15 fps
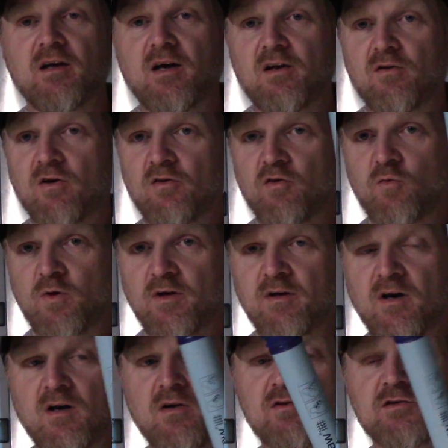And they're under $20,
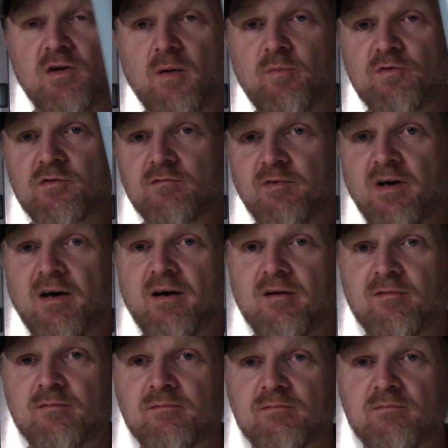and they'll help you
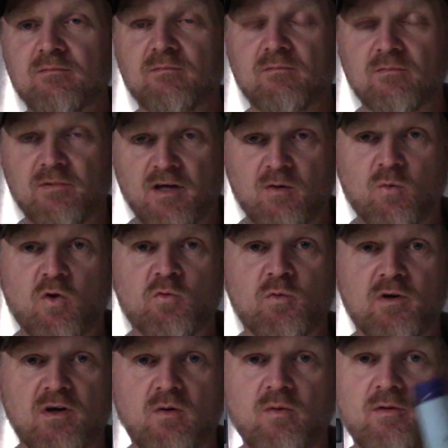survive in the world as
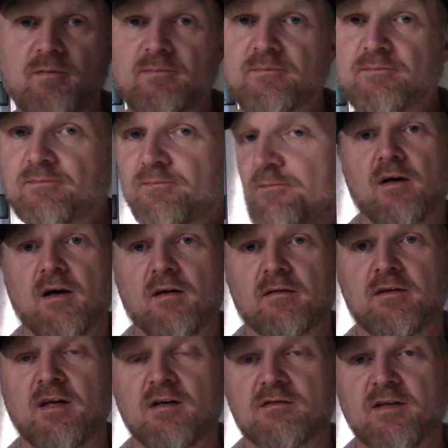we know it. And the
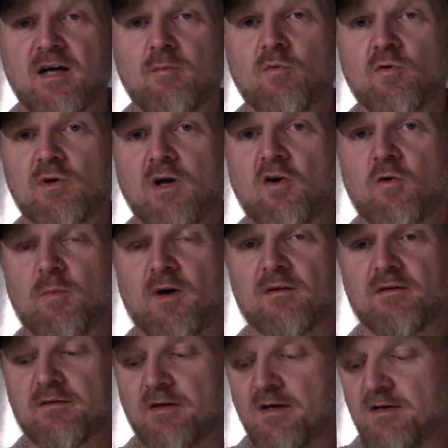next item we're going to talk about
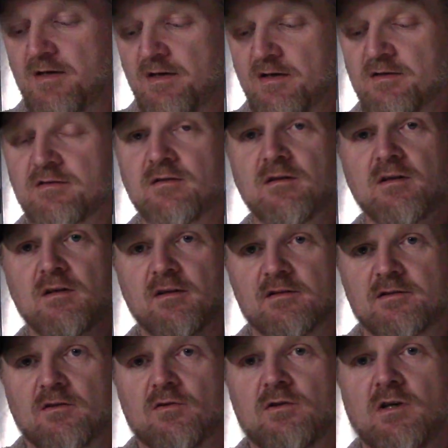today is
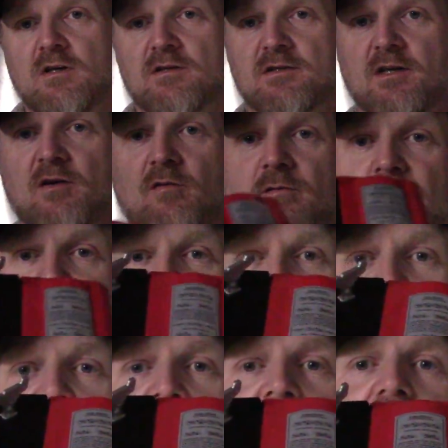this little cook stove.
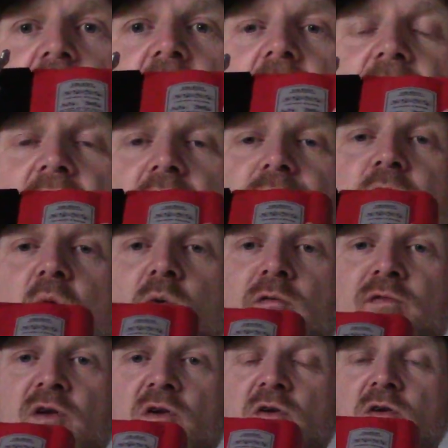I did a full
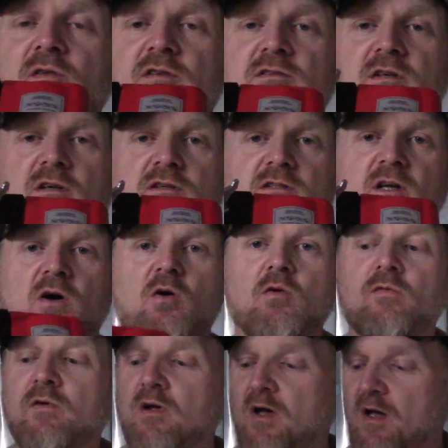review of this cook
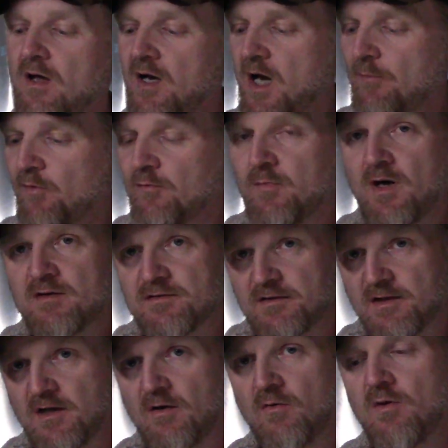stove a couple of months
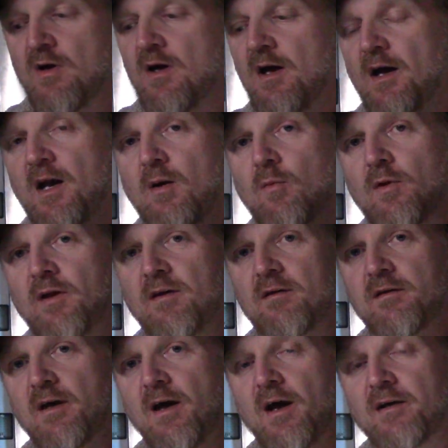ago, and I will link to
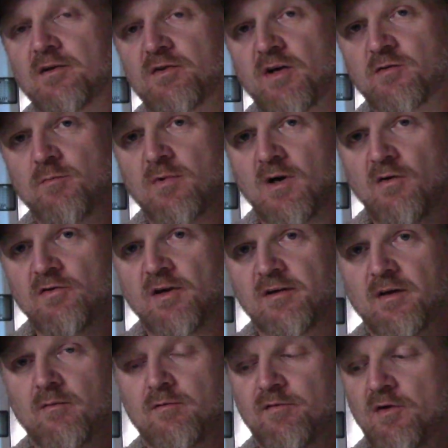that in the description below. You can check
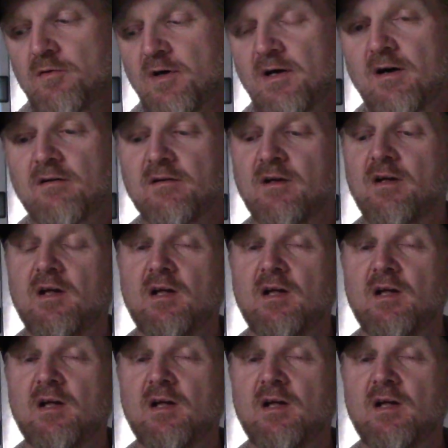that review out.